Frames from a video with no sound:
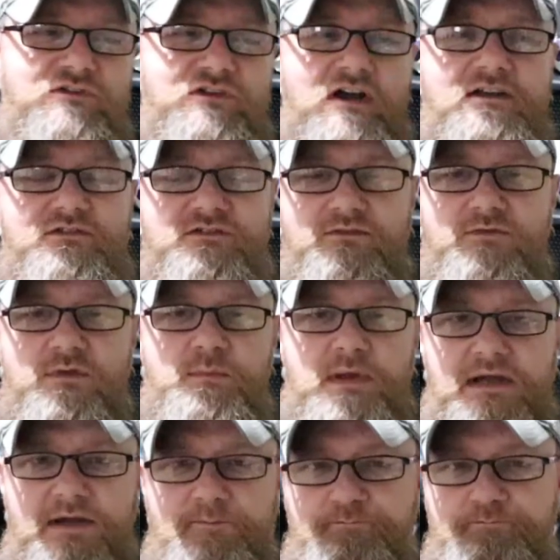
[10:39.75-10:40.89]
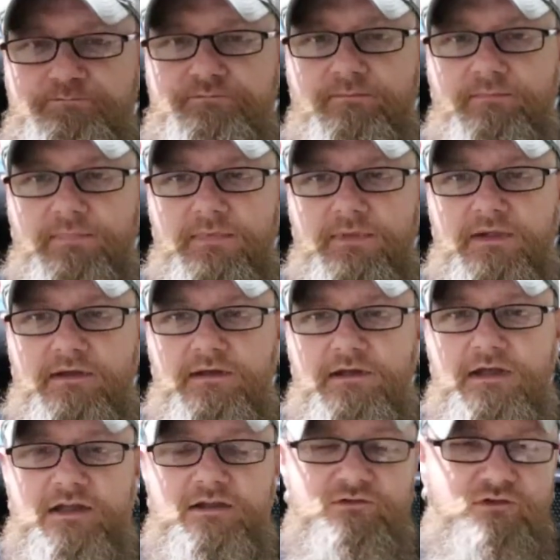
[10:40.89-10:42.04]
taste of the beer,
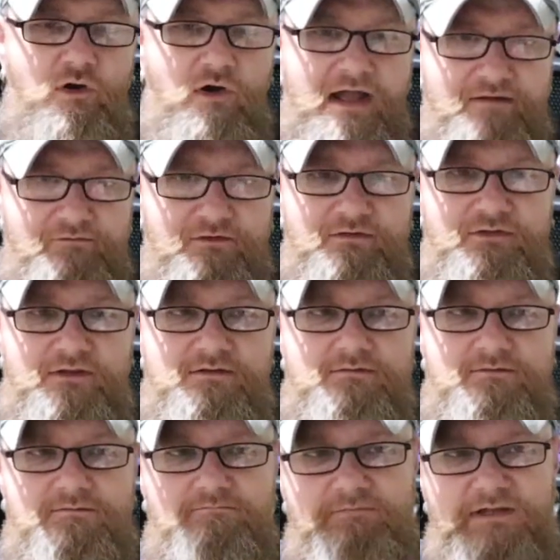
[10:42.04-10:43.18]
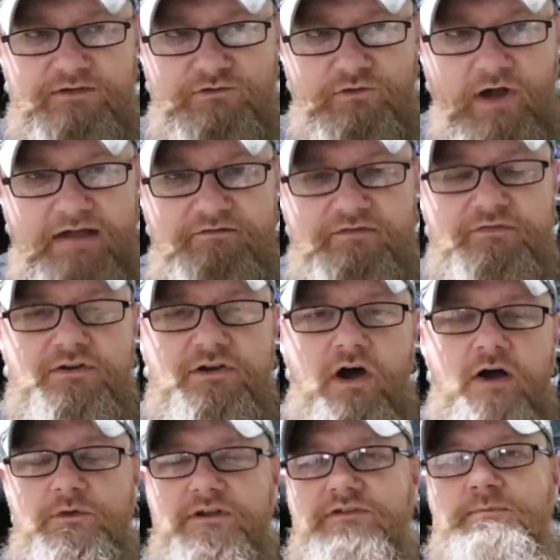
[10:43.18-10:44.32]
it's got everything. It's got everything
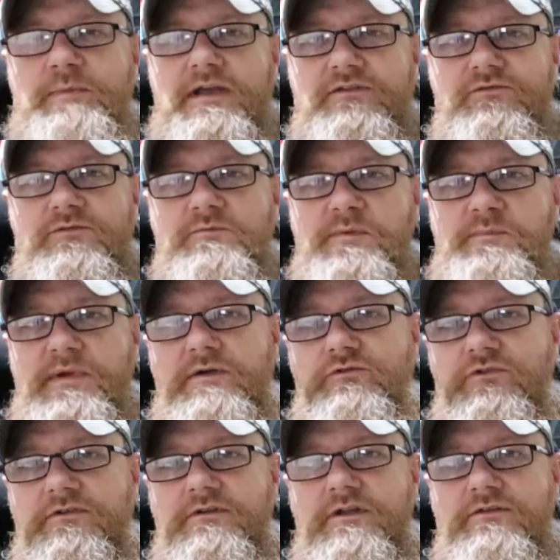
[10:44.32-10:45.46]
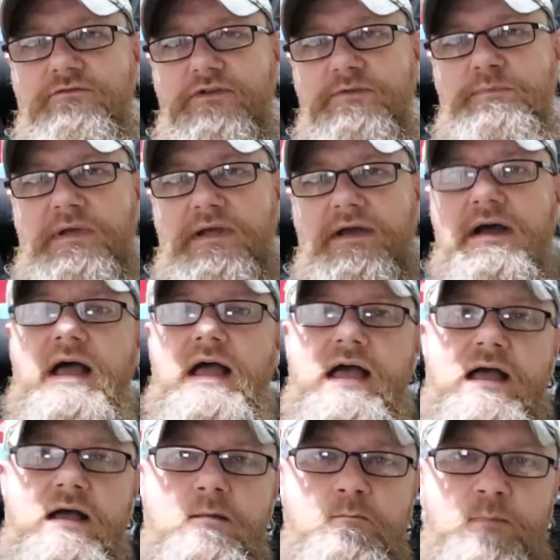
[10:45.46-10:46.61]
I would expect from a Belgian witbier,
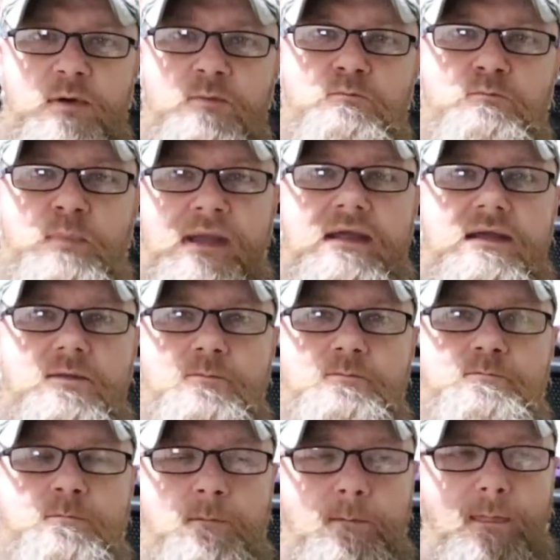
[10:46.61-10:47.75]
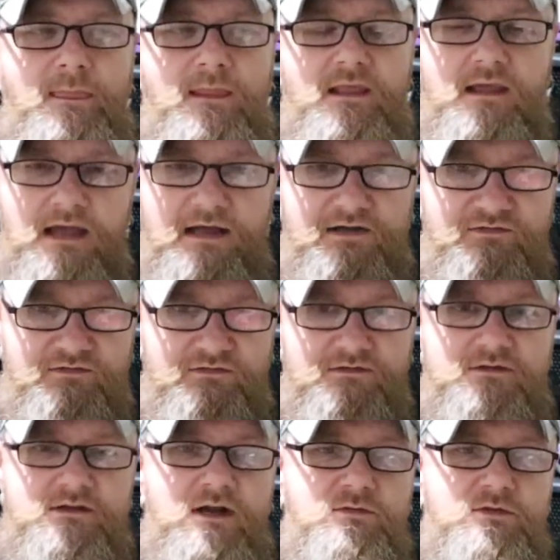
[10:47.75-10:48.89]
but big. And it's,
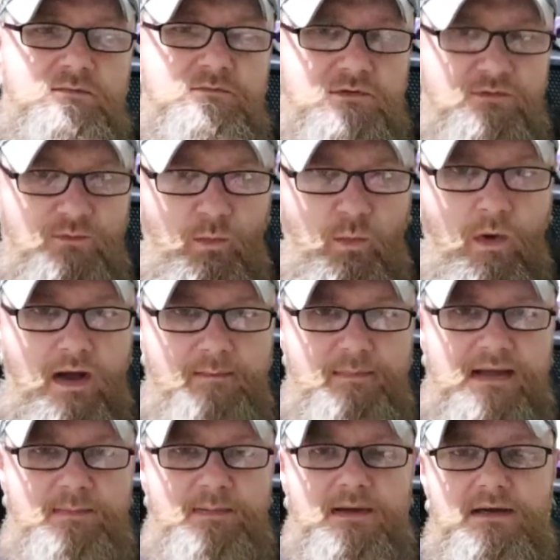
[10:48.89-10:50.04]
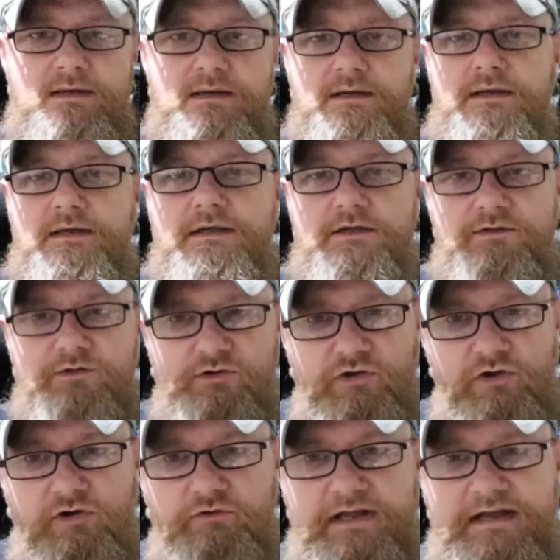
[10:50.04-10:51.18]
you know, the white pepper, the
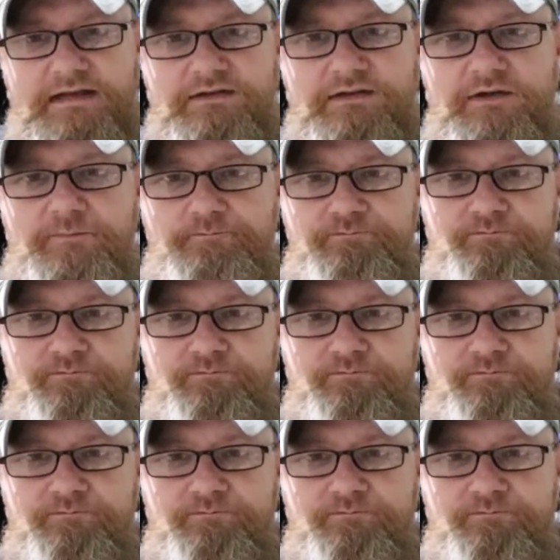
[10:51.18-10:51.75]
coriander,